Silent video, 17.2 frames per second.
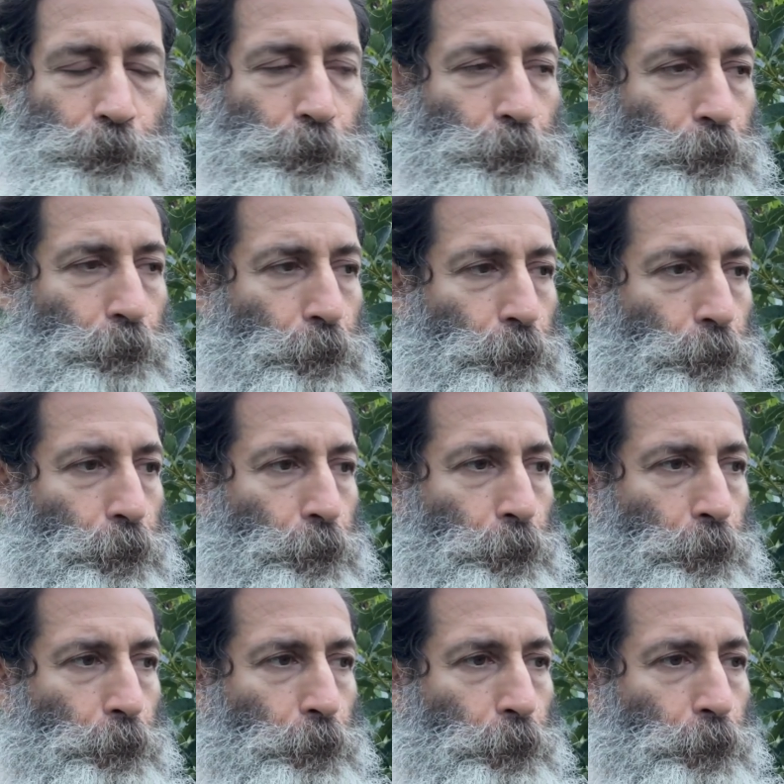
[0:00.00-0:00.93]

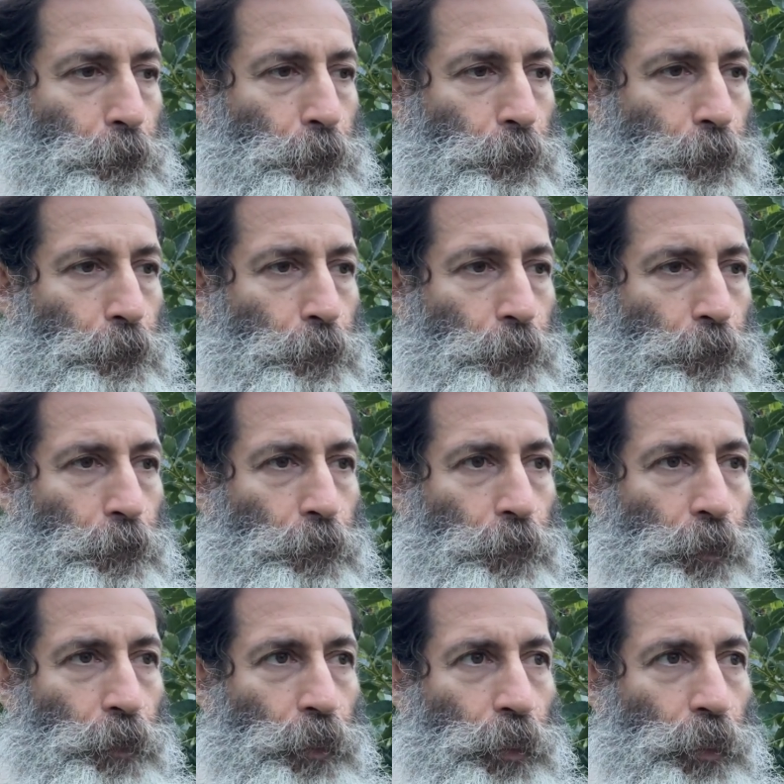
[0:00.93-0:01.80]
(silence)